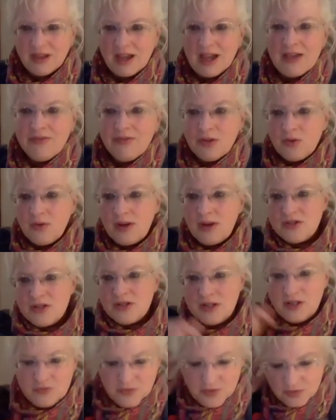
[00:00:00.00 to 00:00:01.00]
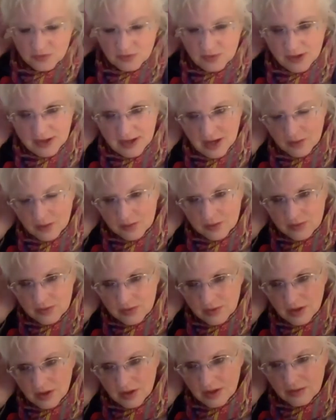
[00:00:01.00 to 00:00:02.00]
I have a question if you run out,
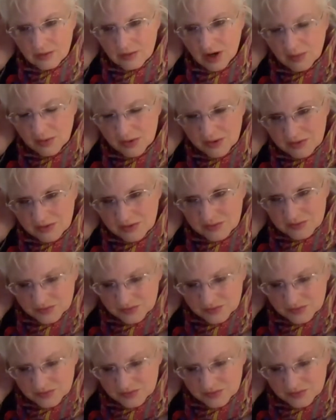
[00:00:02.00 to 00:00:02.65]
Robert.